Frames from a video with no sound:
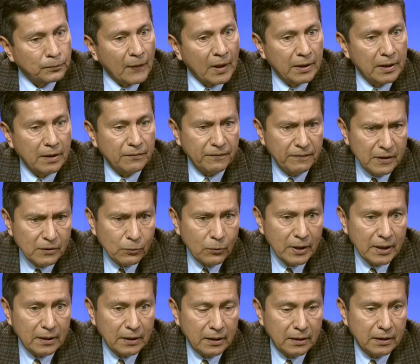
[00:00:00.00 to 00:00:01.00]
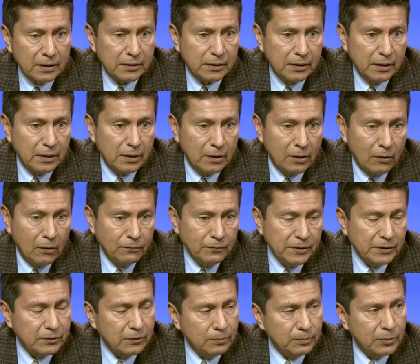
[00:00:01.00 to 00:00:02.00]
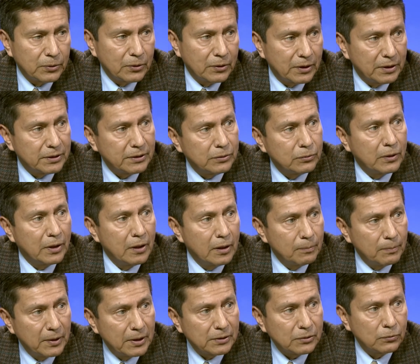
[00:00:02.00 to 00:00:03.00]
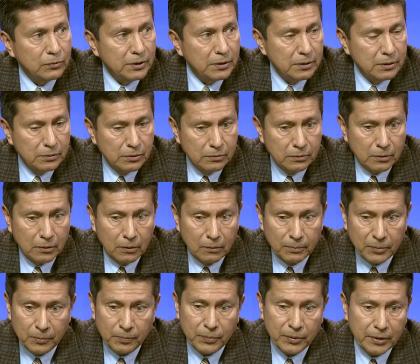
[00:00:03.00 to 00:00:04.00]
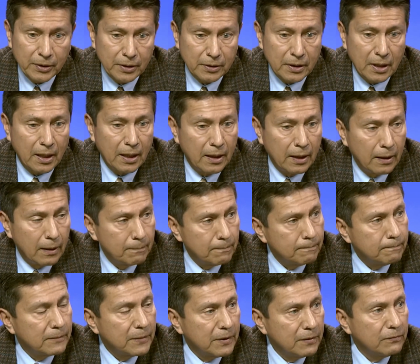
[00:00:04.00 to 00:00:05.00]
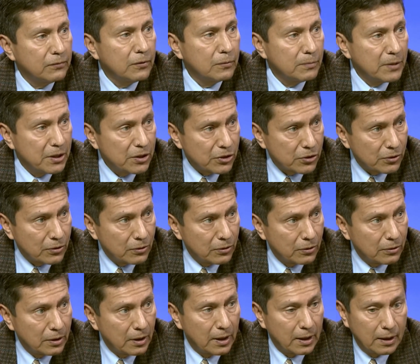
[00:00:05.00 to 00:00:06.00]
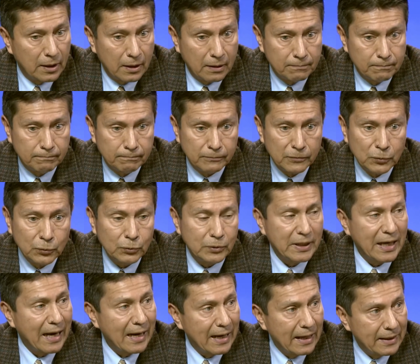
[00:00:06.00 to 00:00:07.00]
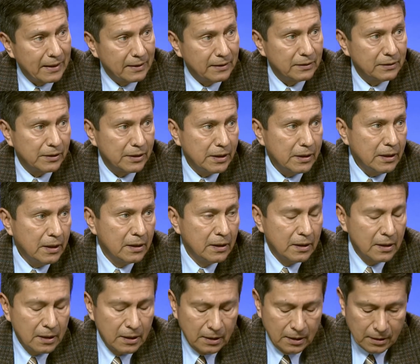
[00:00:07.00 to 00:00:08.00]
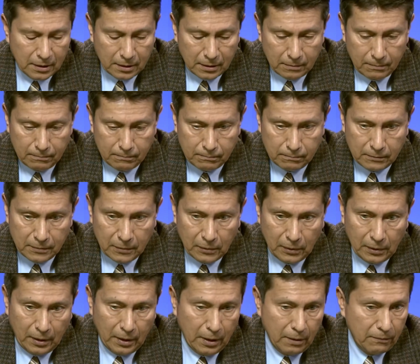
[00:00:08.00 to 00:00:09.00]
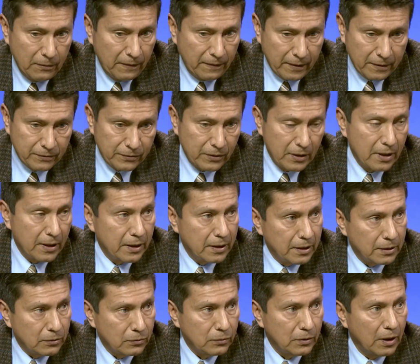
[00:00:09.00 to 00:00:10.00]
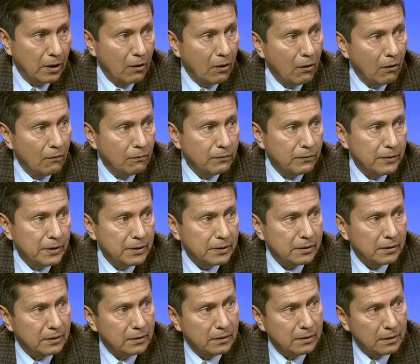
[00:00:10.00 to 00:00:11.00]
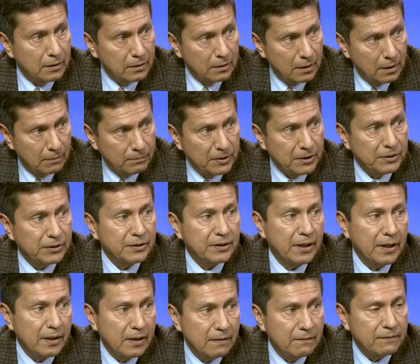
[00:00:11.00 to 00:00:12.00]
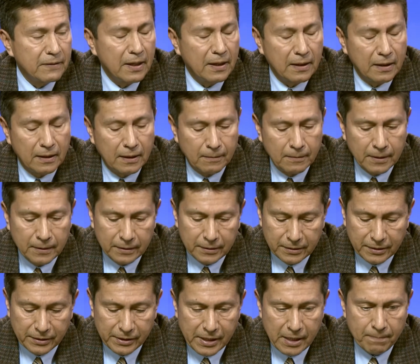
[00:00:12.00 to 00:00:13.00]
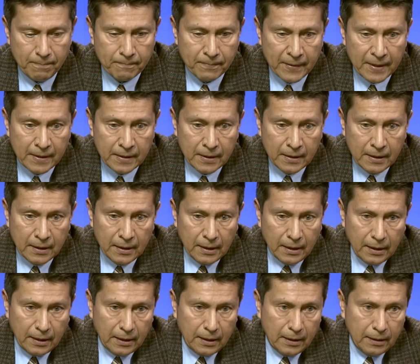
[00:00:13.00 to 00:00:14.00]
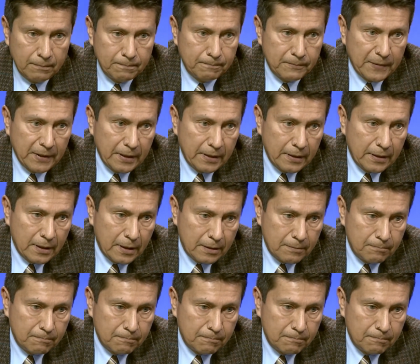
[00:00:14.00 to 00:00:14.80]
the first one is the office support is to help us with, you know, prepare um, information and do data entry, mm -hmm. um, everything related to the office and the administrative uh, area. Um, the